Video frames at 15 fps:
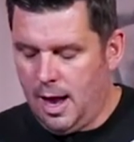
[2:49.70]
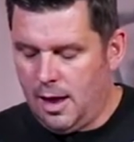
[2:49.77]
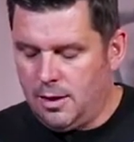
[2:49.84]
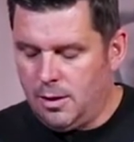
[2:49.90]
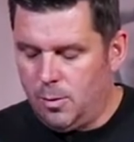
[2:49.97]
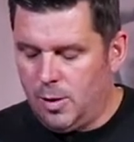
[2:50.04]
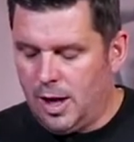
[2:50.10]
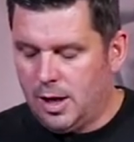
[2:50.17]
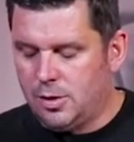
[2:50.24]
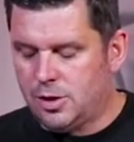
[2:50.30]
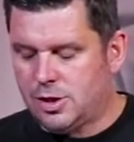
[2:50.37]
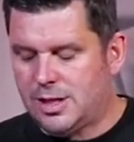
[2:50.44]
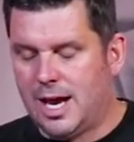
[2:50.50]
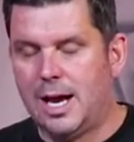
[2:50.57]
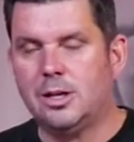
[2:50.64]
And then we
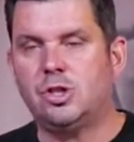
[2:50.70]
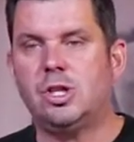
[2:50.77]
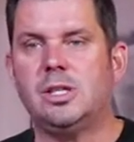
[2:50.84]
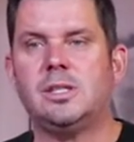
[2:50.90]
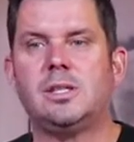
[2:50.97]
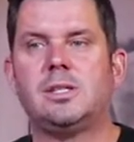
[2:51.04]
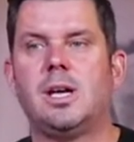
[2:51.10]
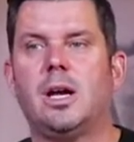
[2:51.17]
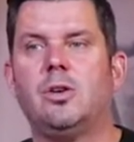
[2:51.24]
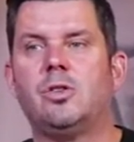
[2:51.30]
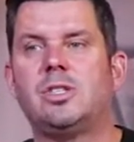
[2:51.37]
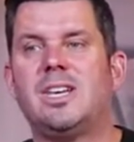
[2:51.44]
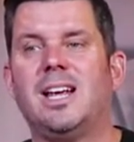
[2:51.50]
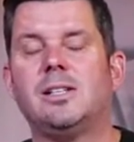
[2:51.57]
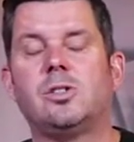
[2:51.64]
understand Jesus
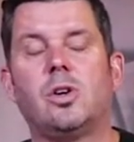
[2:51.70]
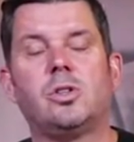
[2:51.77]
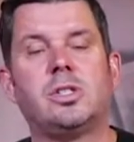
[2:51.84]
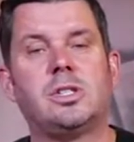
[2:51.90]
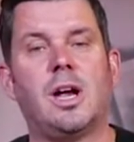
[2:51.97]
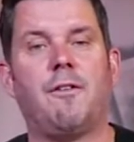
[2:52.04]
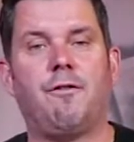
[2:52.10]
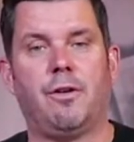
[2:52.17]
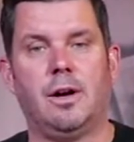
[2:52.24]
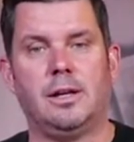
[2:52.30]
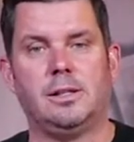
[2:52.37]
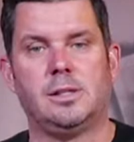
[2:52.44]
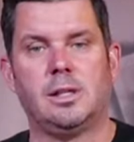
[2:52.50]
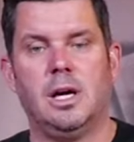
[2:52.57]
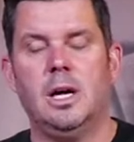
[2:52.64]
understands our
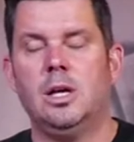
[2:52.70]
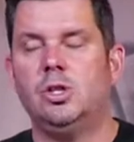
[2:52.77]
sufferings.